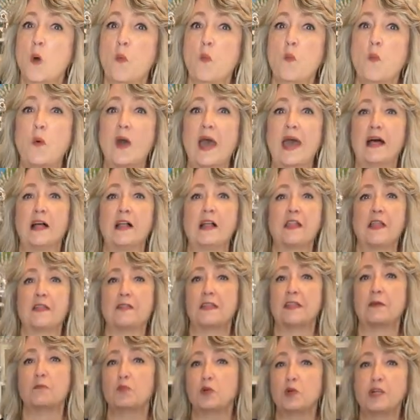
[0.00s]
Well,
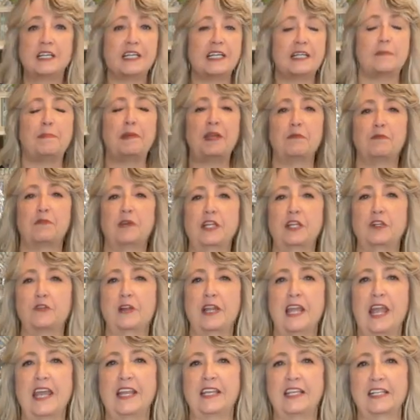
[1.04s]
we're going to be
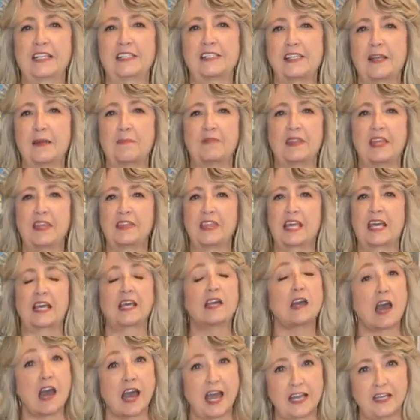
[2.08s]
recreating something that
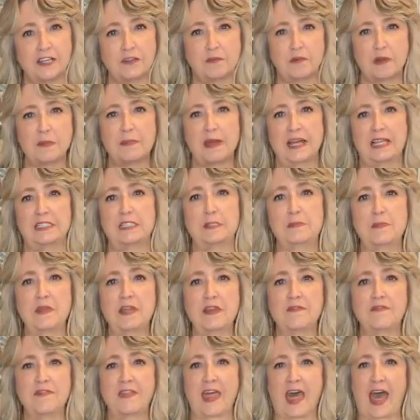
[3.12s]
kind of reminds
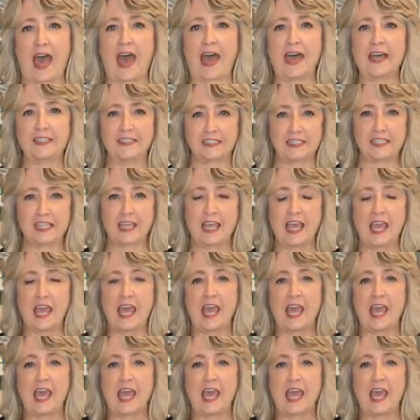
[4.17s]
me of that.